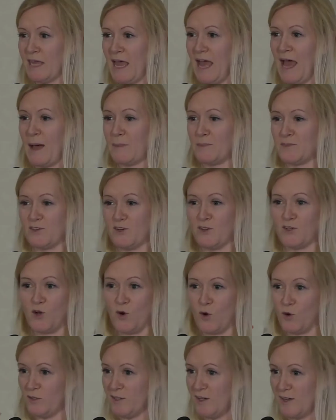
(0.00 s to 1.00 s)
apps and are
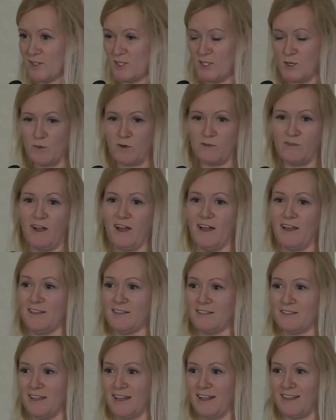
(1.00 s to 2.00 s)
totally
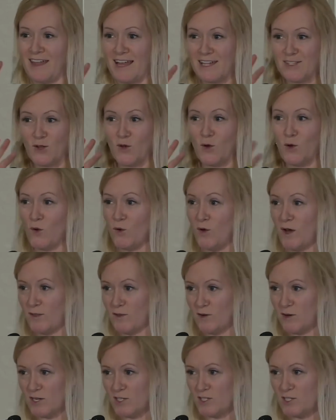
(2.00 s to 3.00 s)
unsupervised, like that's a whole
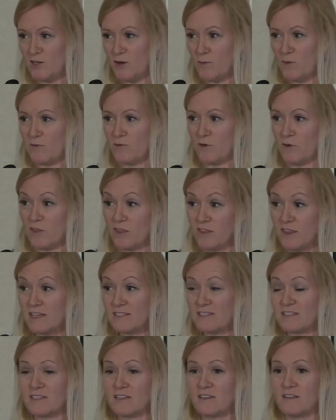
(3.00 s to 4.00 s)
other issue. But for
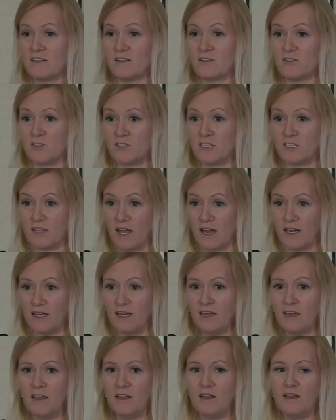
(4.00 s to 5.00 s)
this
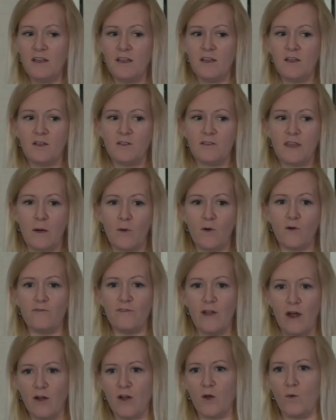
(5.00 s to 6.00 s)
study, they were
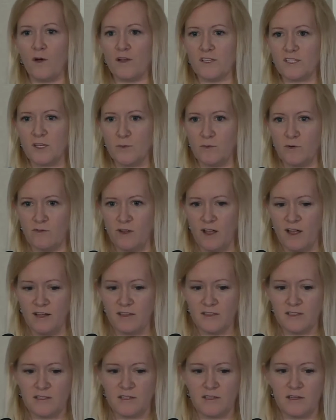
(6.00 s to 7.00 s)
very well
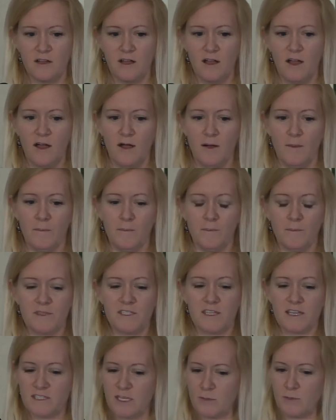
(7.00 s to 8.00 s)
supervised.
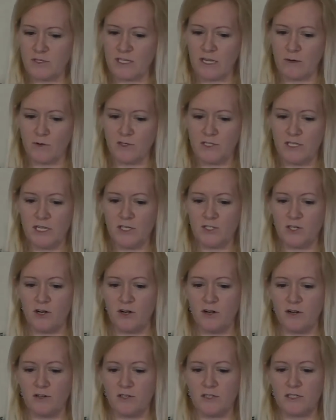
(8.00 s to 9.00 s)
60% were
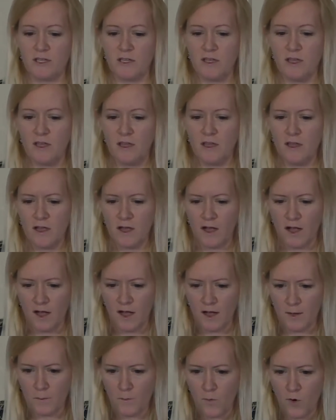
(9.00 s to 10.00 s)
teachers.
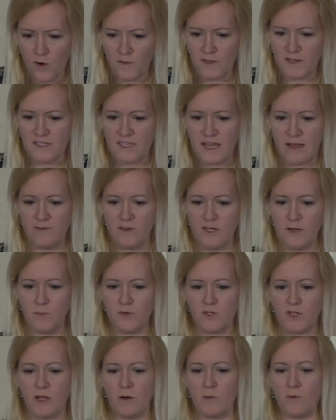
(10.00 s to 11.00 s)
More than 70%
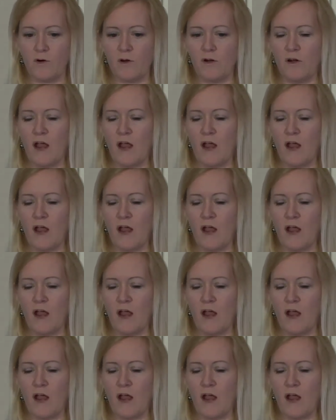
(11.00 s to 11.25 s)
were